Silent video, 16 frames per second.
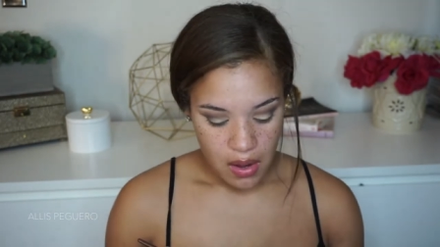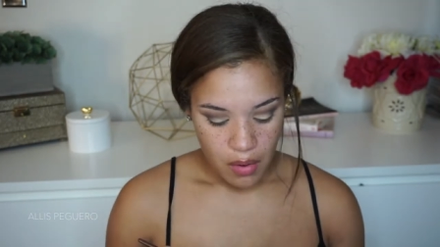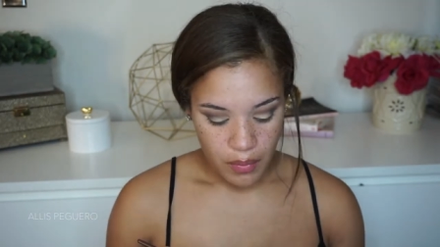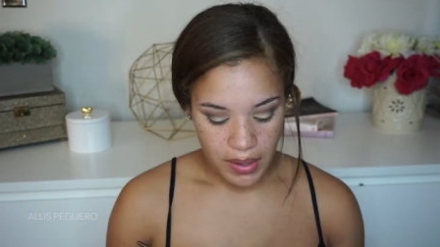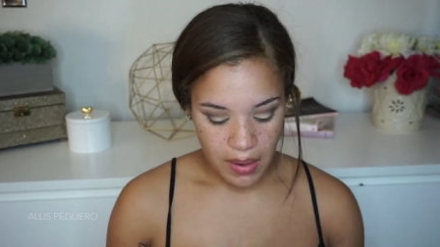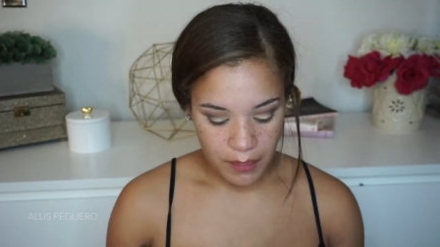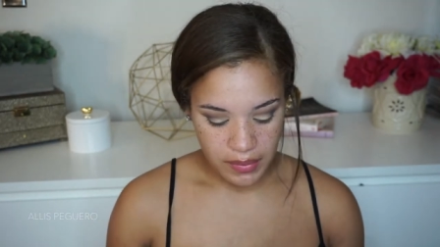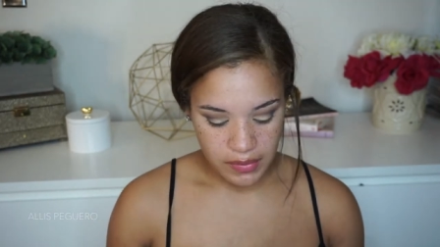
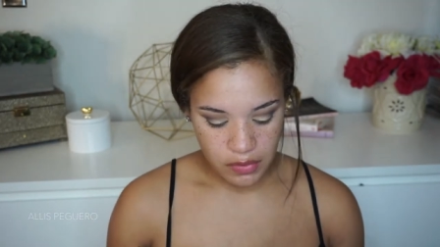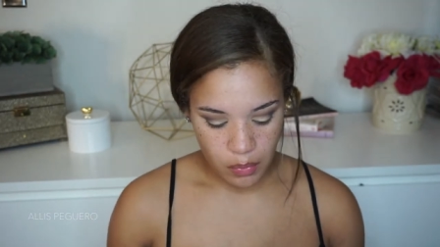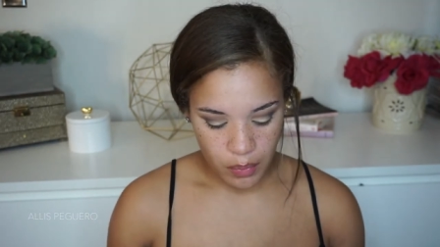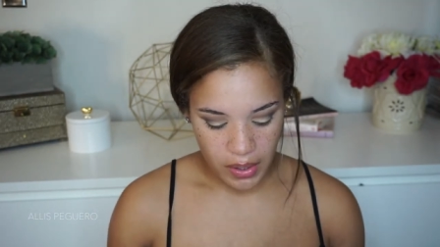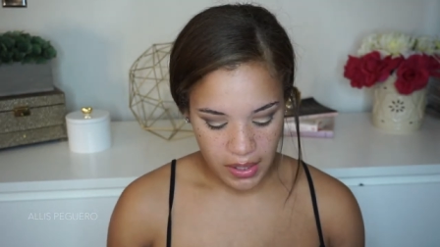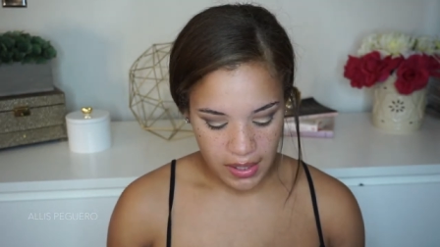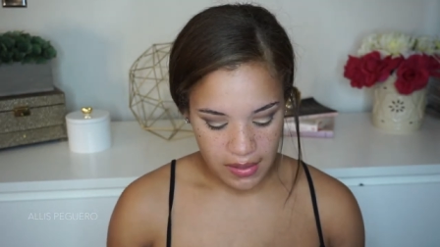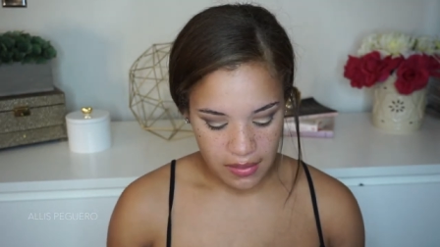when I went to
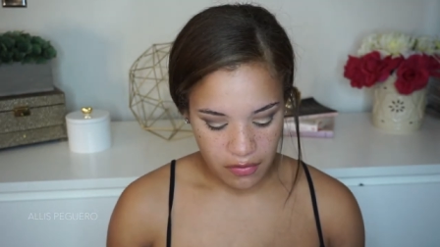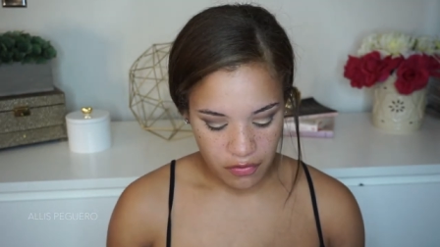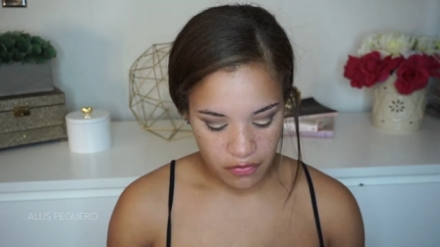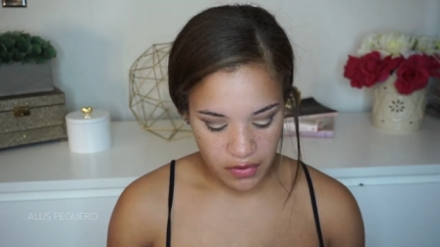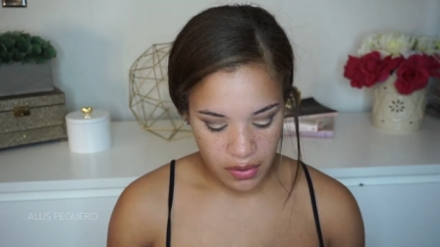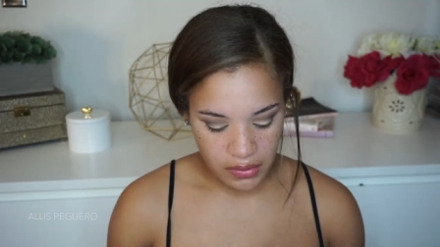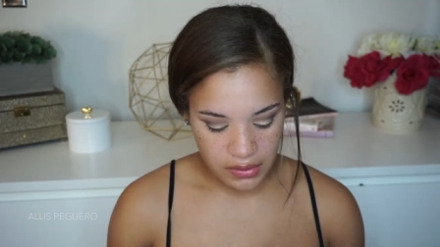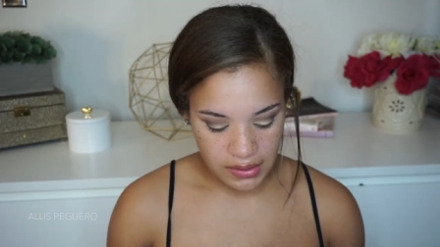work in the
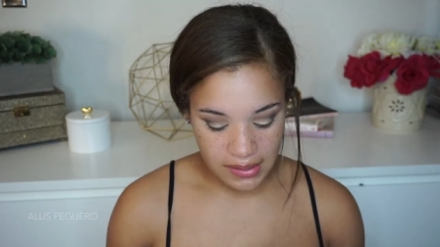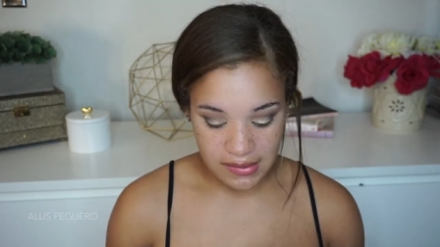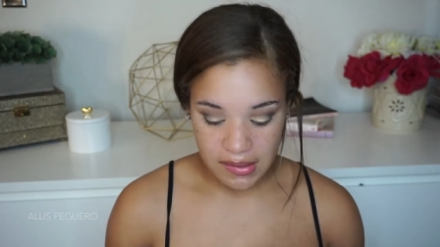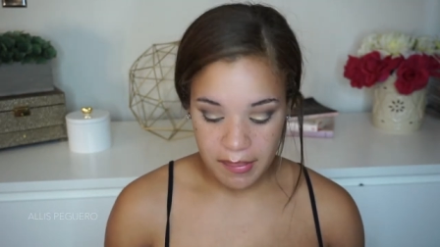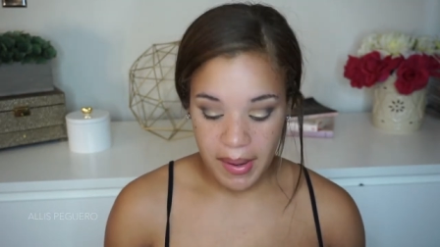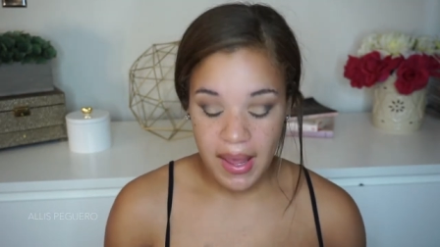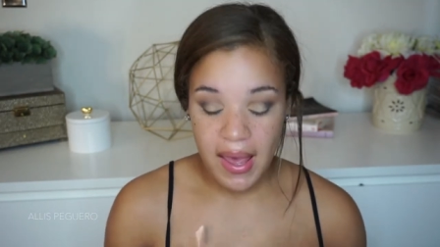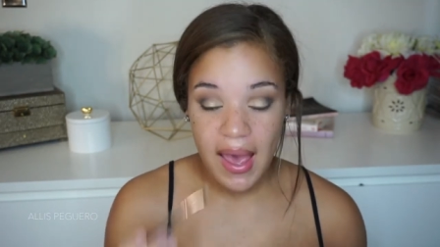field and I
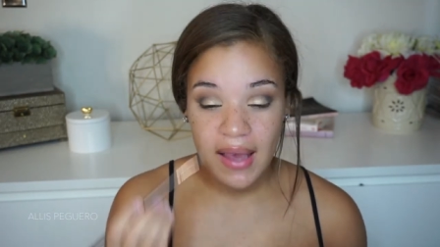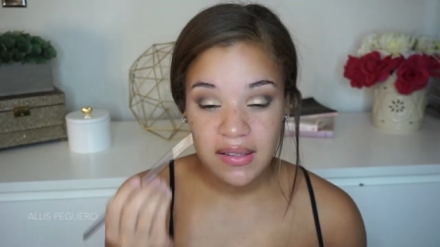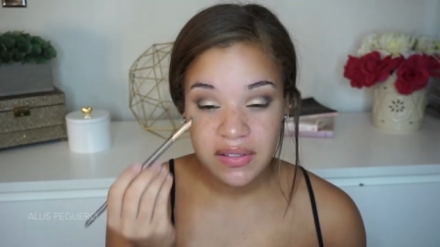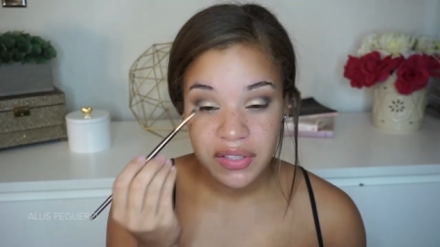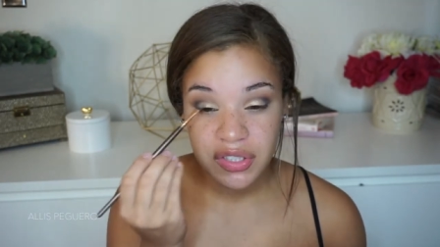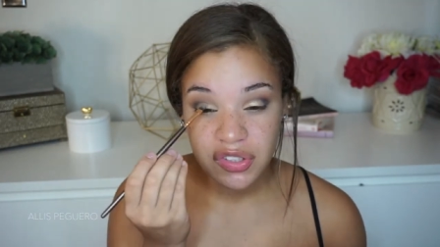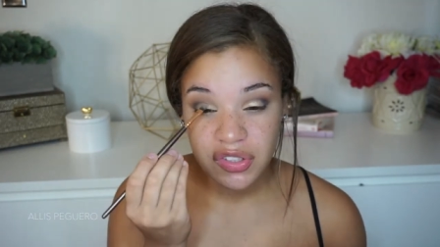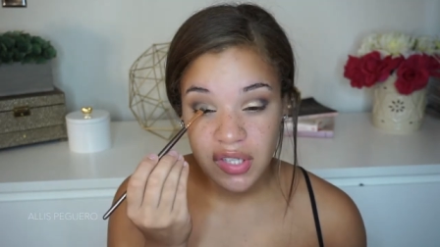did my
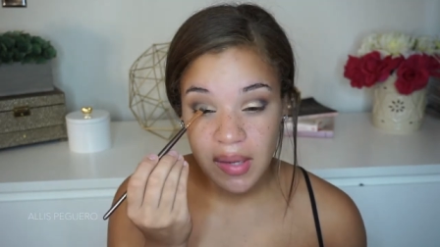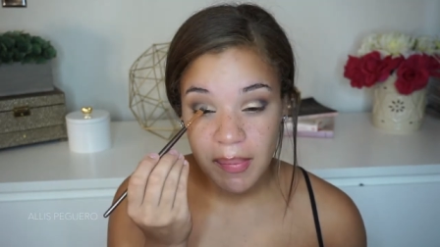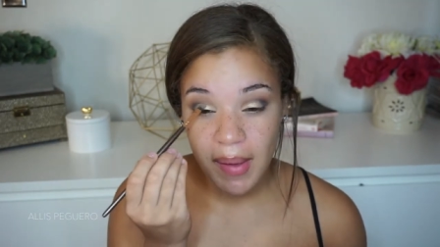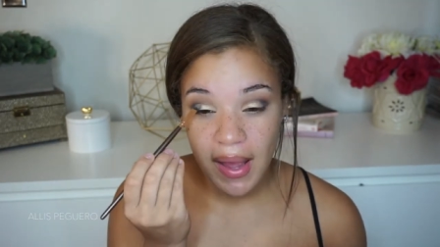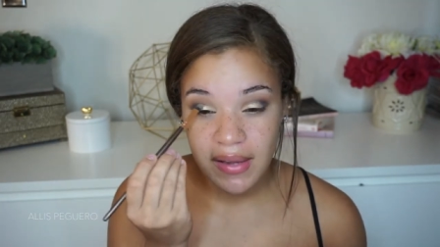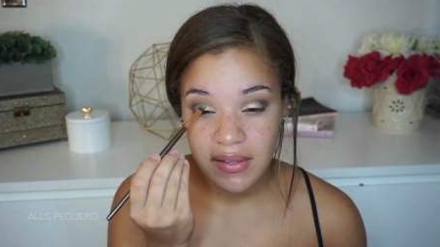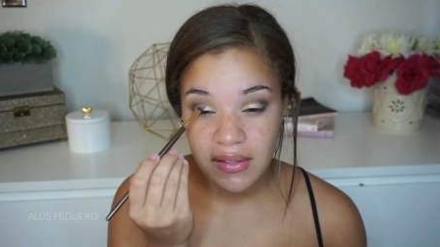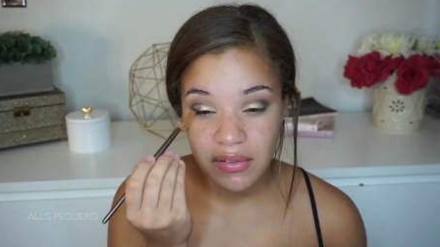externship,
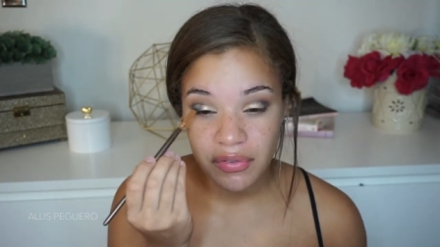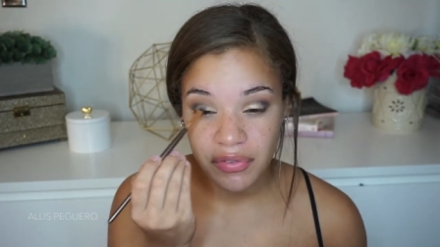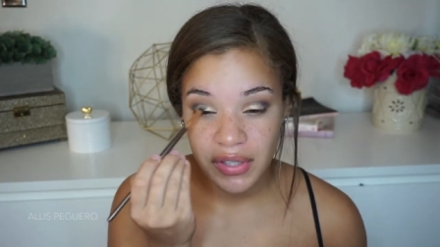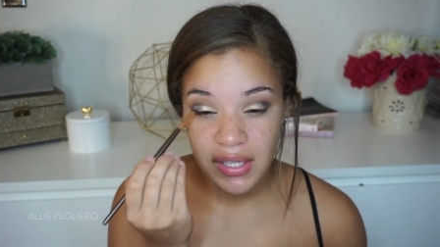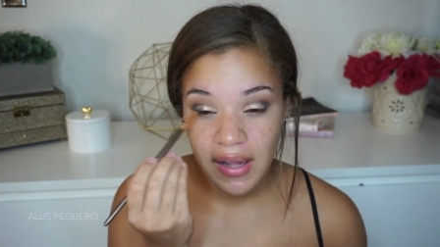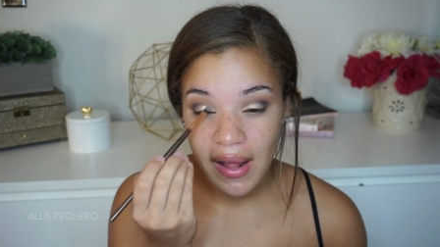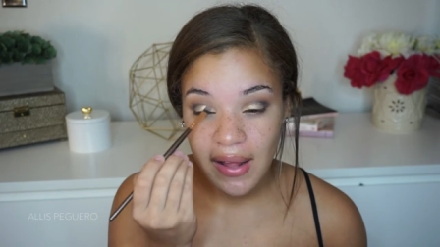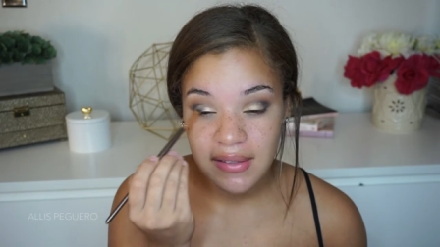I just
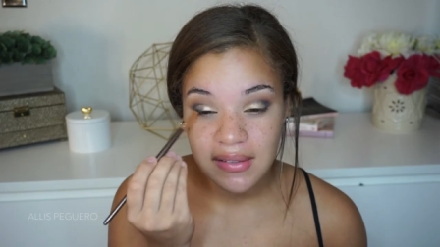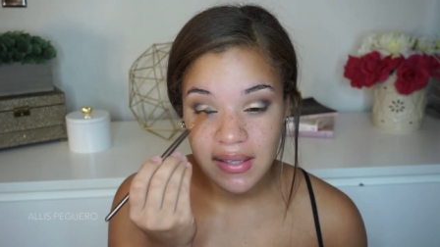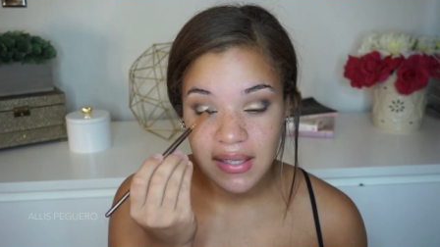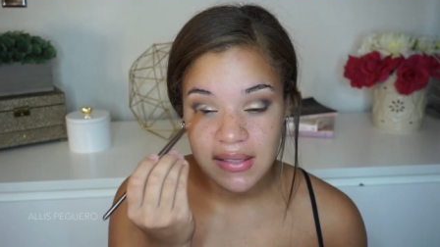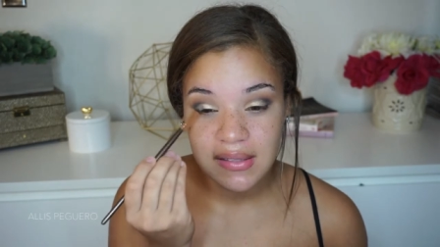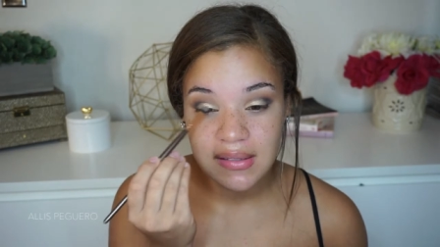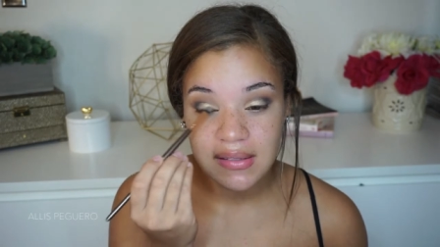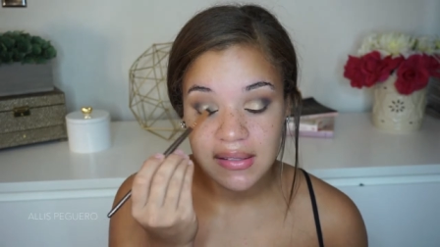realized that
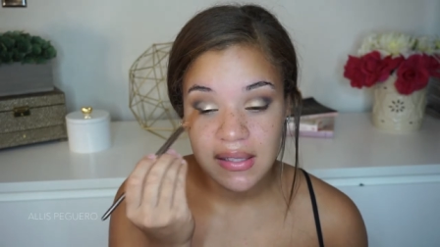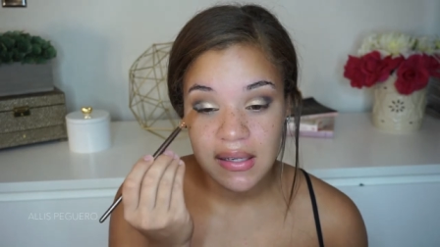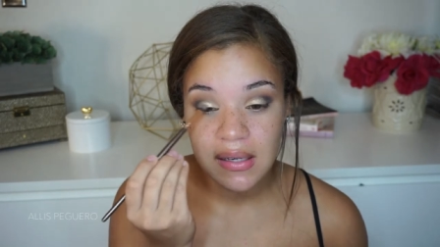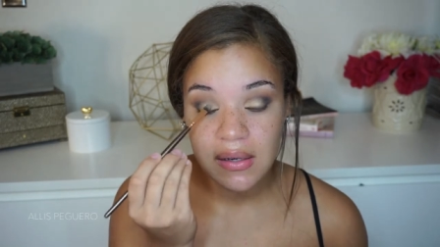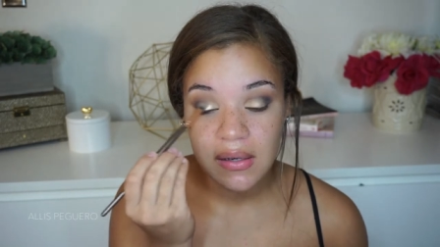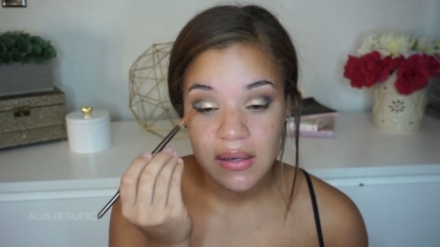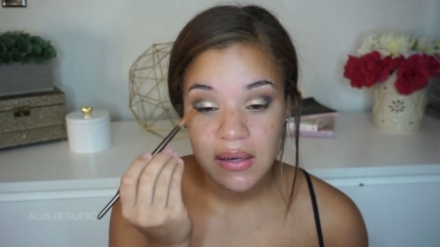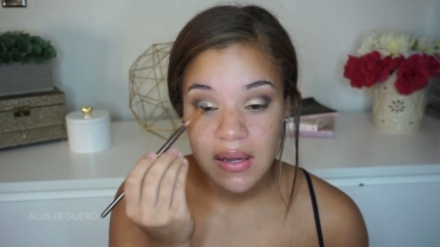I just
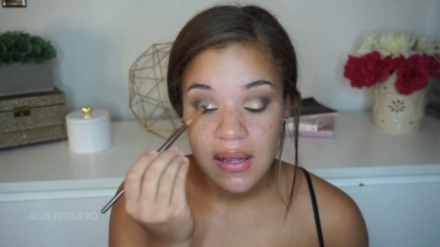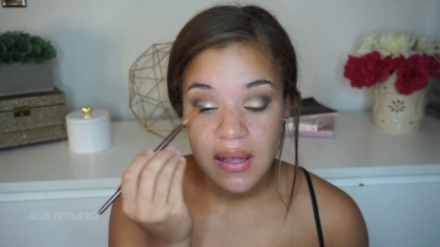didn't